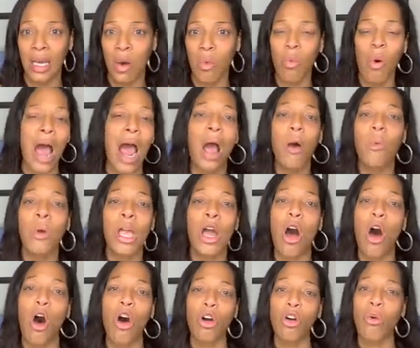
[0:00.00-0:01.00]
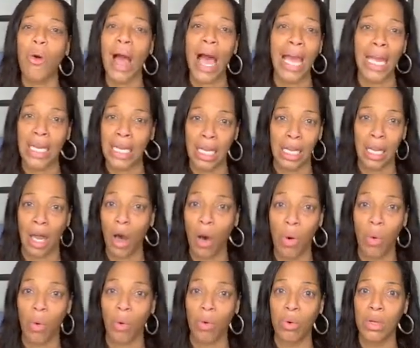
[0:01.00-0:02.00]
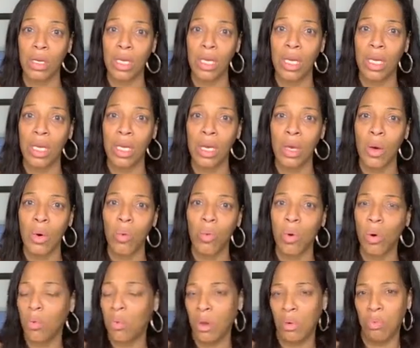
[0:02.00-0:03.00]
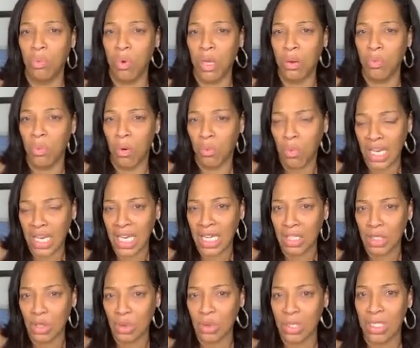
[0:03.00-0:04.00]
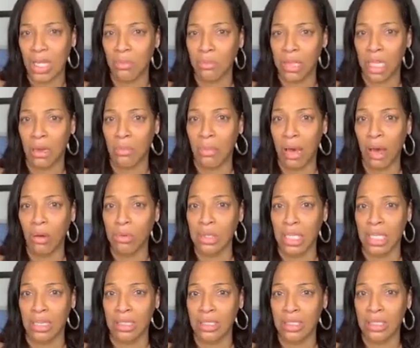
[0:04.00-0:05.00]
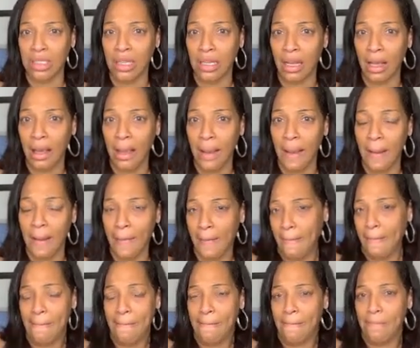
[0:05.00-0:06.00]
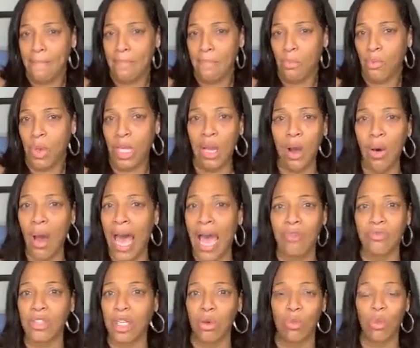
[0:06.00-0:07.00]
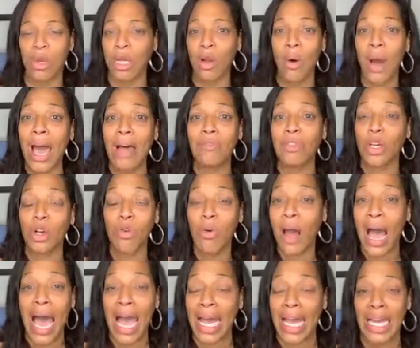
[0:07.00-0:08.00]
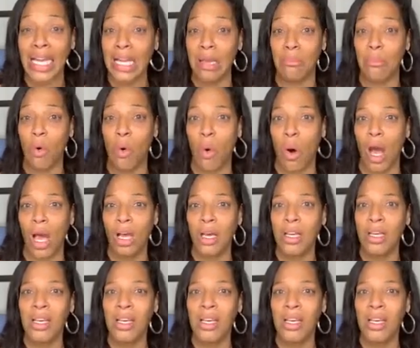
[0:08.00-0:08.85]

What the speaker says: Why are we all crying alone when we can do something about this? We don't have to cry anymore.